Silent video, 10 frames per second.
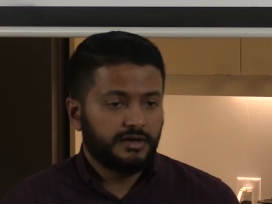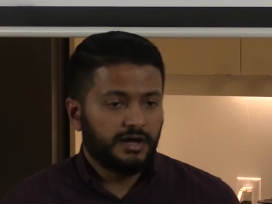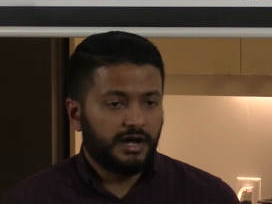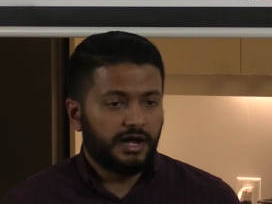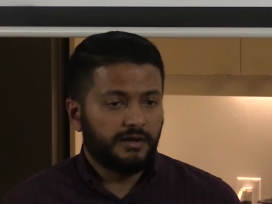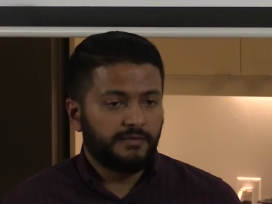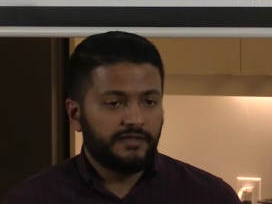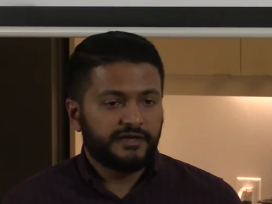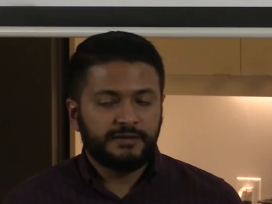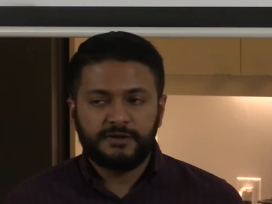Um, and
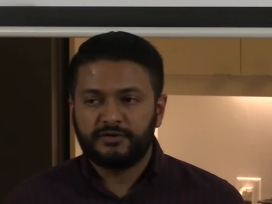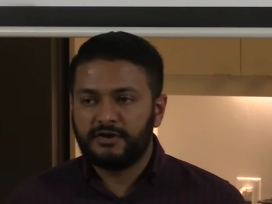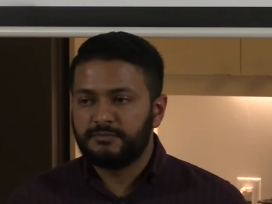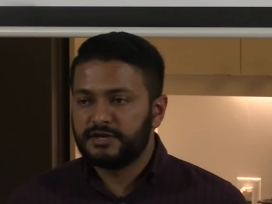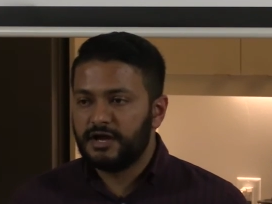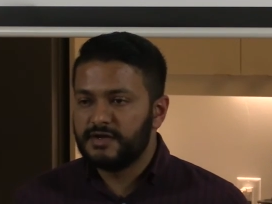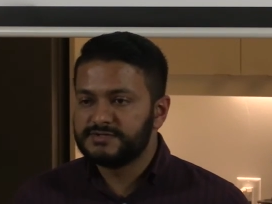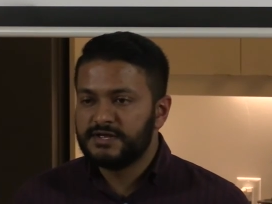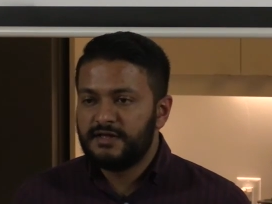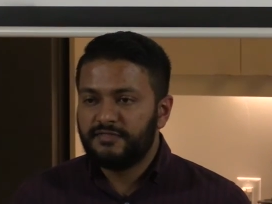they keep me grounded
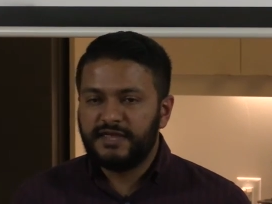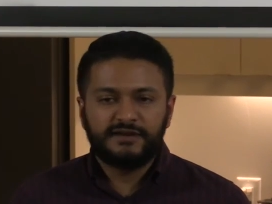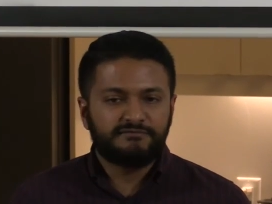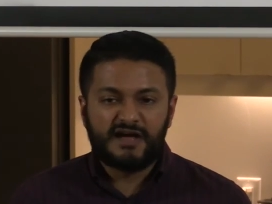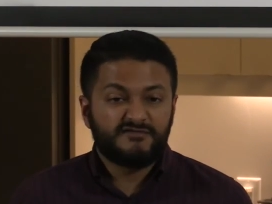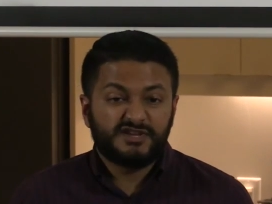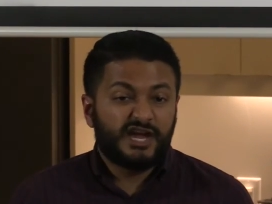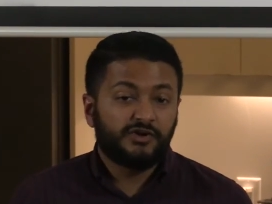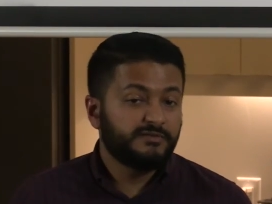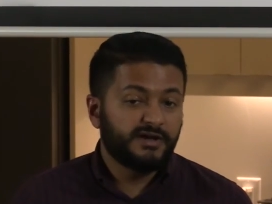because they haven't
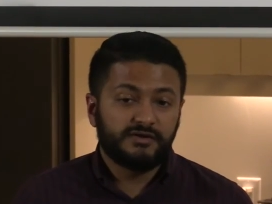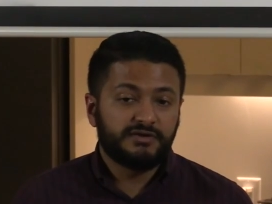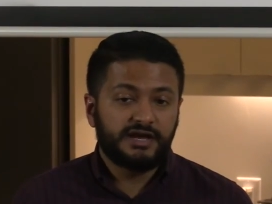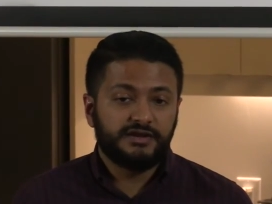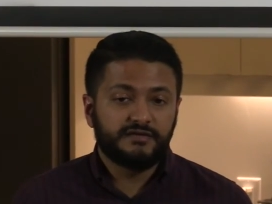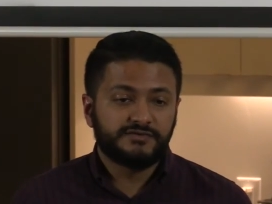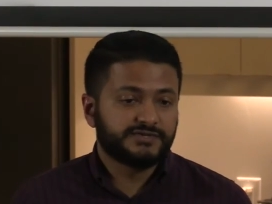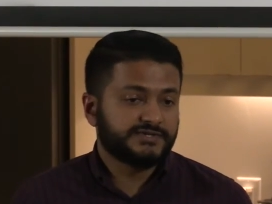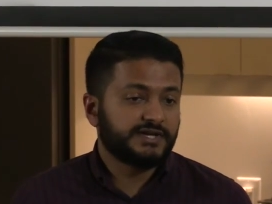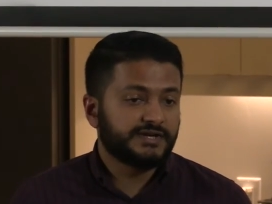cared about any of the
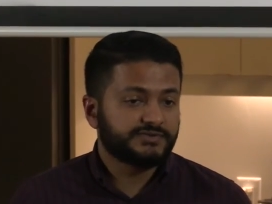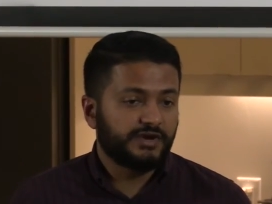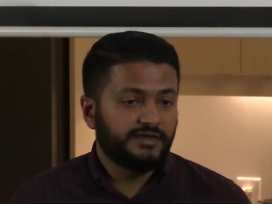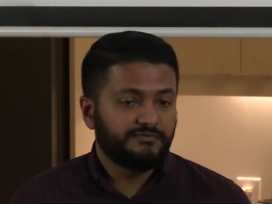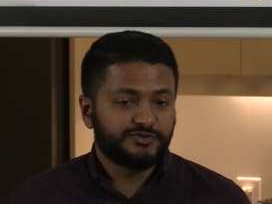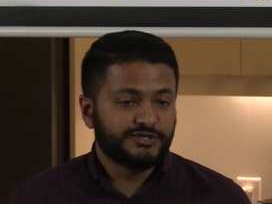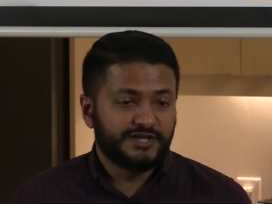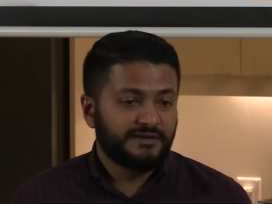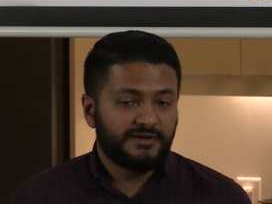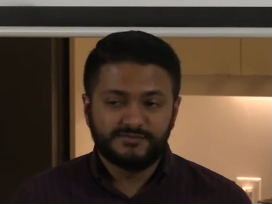success, right? To
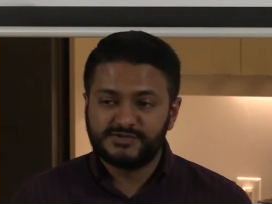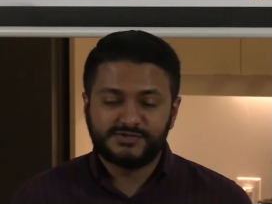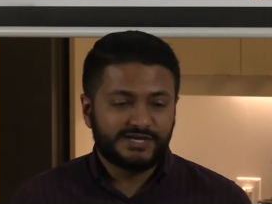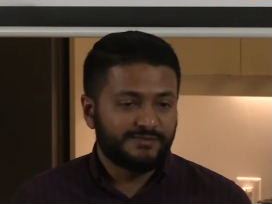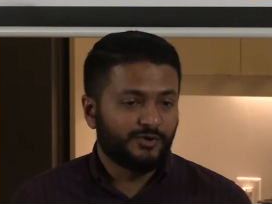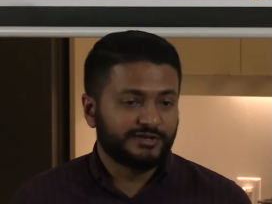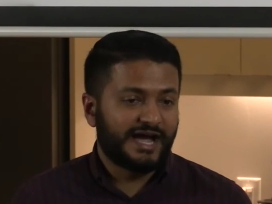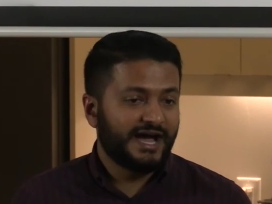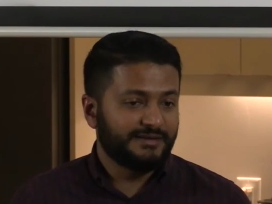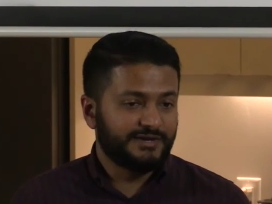them, I'm just the same old
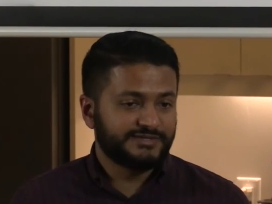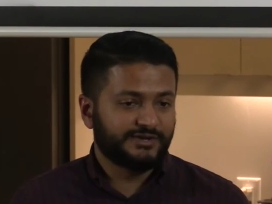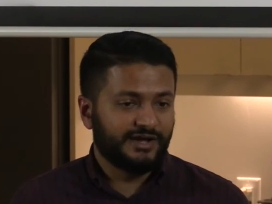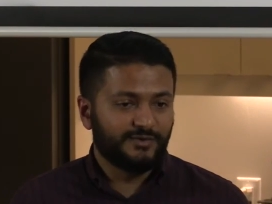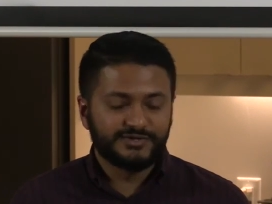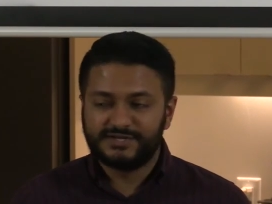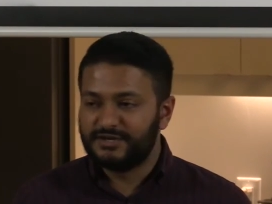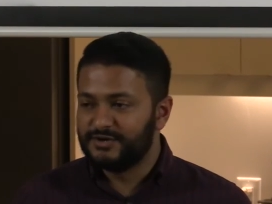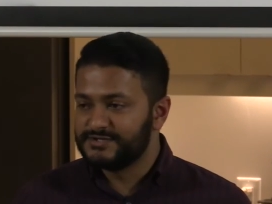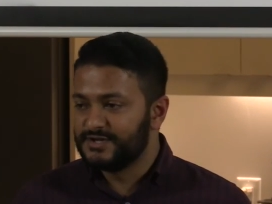guy, basically, I was ten
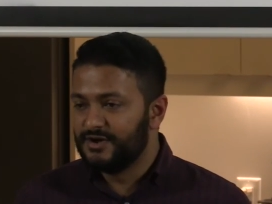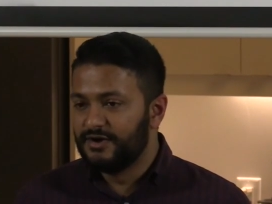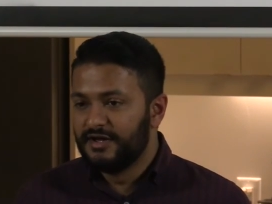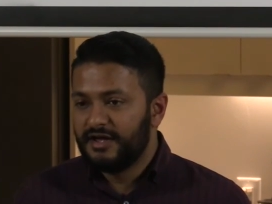years ago.